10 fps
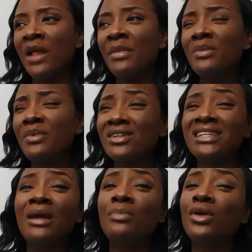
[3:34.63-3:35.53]
Maybe because
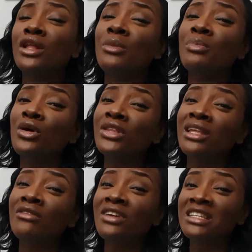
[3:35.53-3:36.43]
I employed the
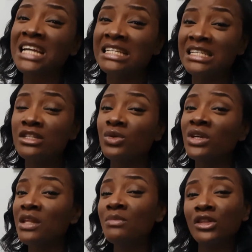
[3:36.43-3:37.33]
different tactics to
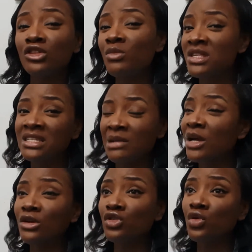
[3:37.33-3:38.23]
healing my tummy this time, I
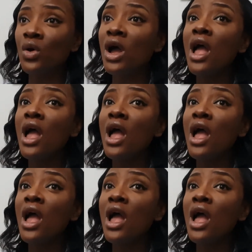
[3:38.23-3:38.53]
don't know.